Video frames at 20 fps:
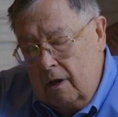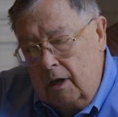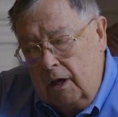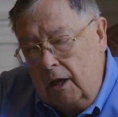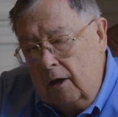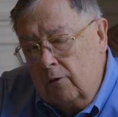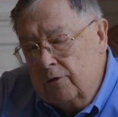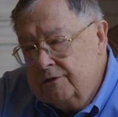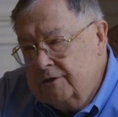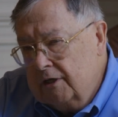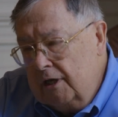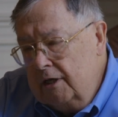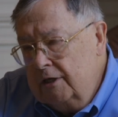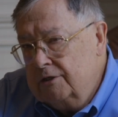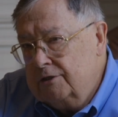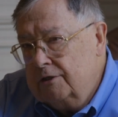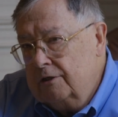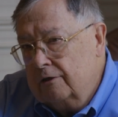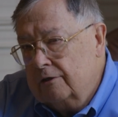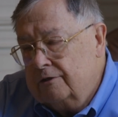It was
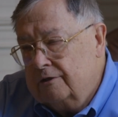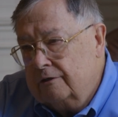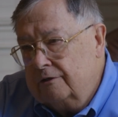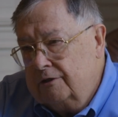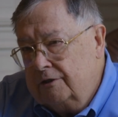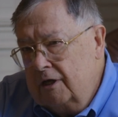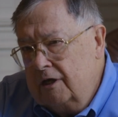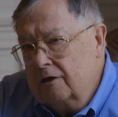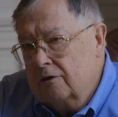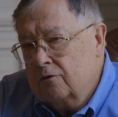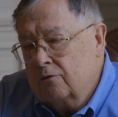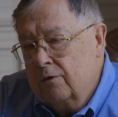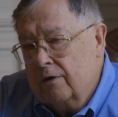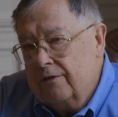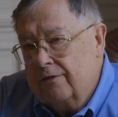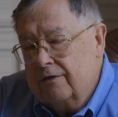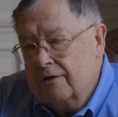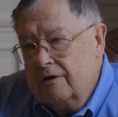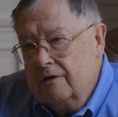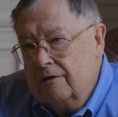easier to deal
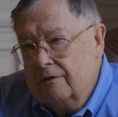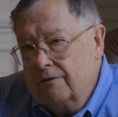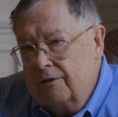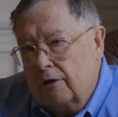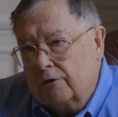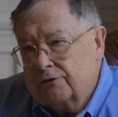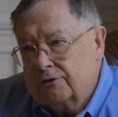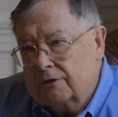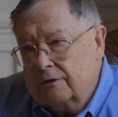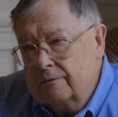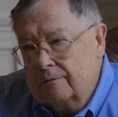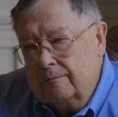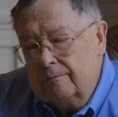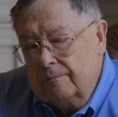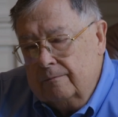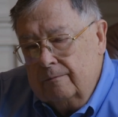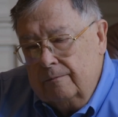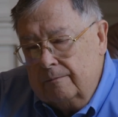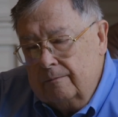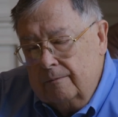with those
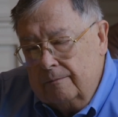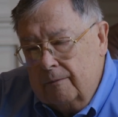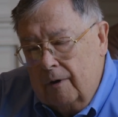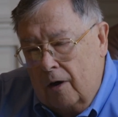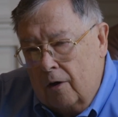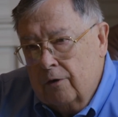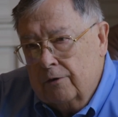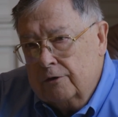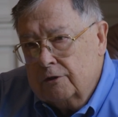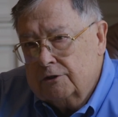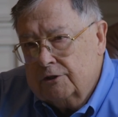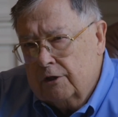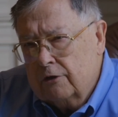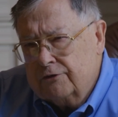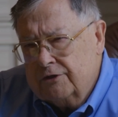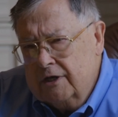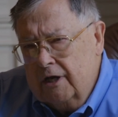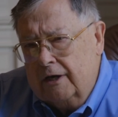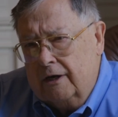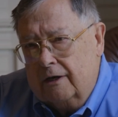owners,
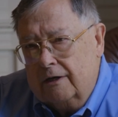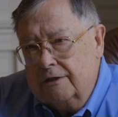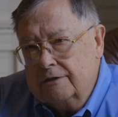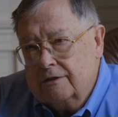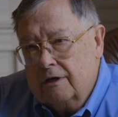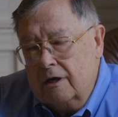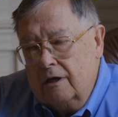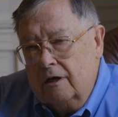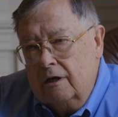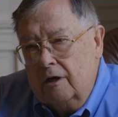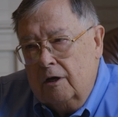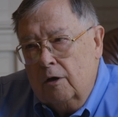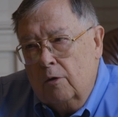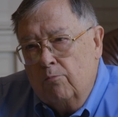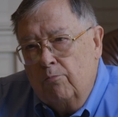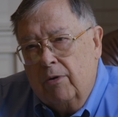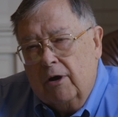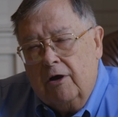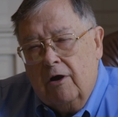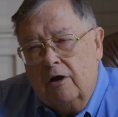those entities,
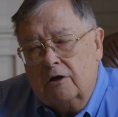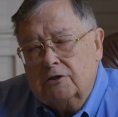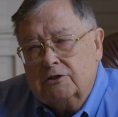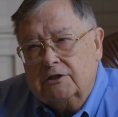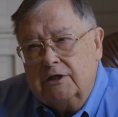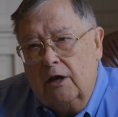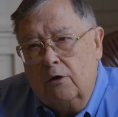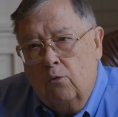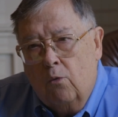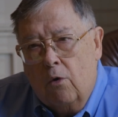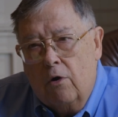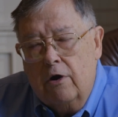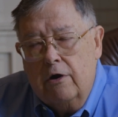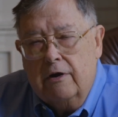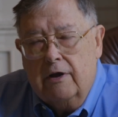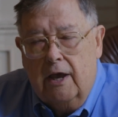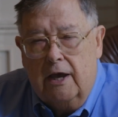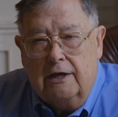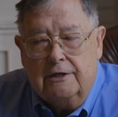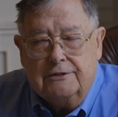because they
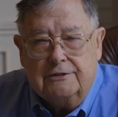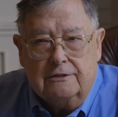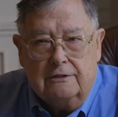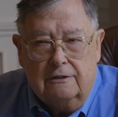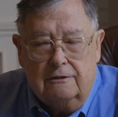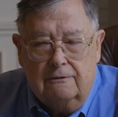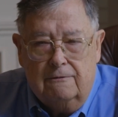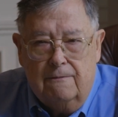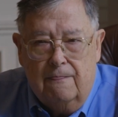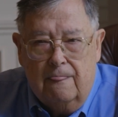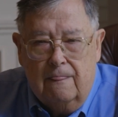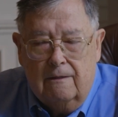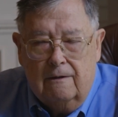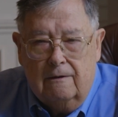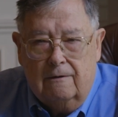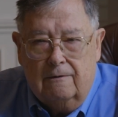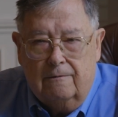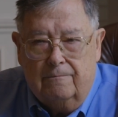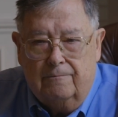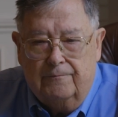weren't as
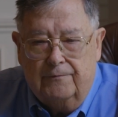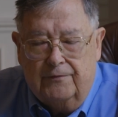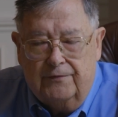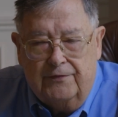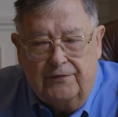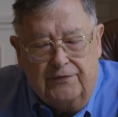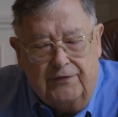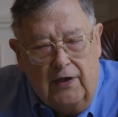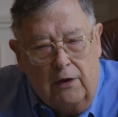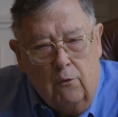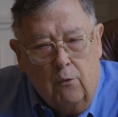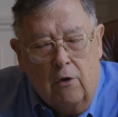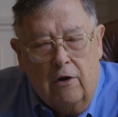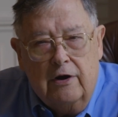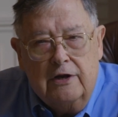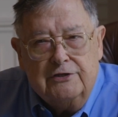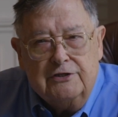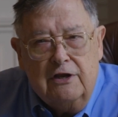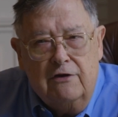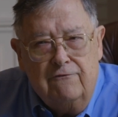
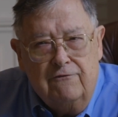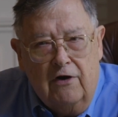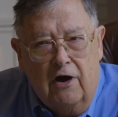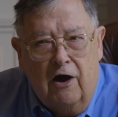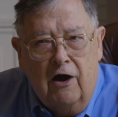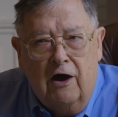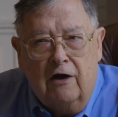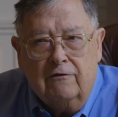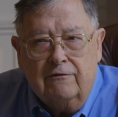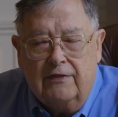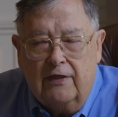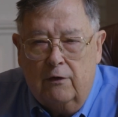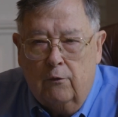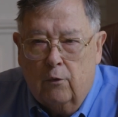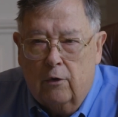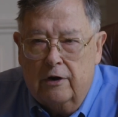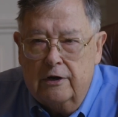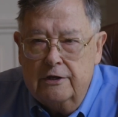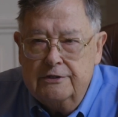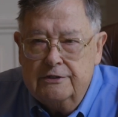involved,
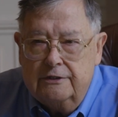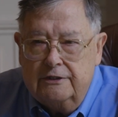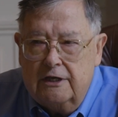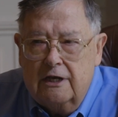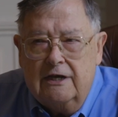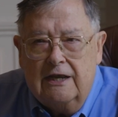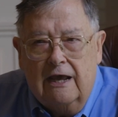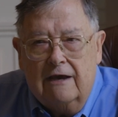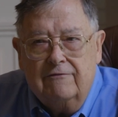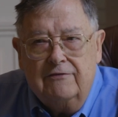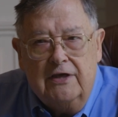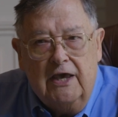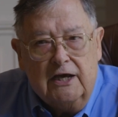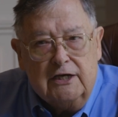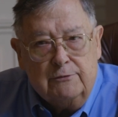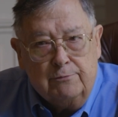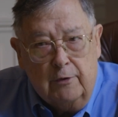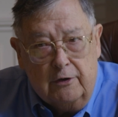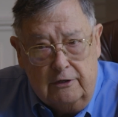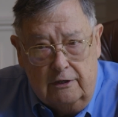didn't have the
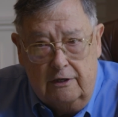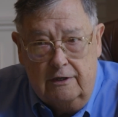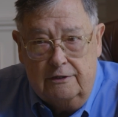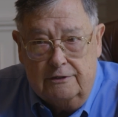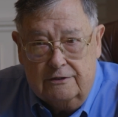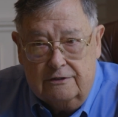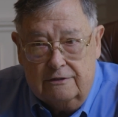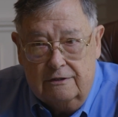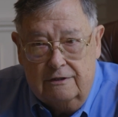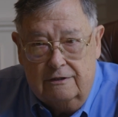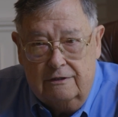expertise,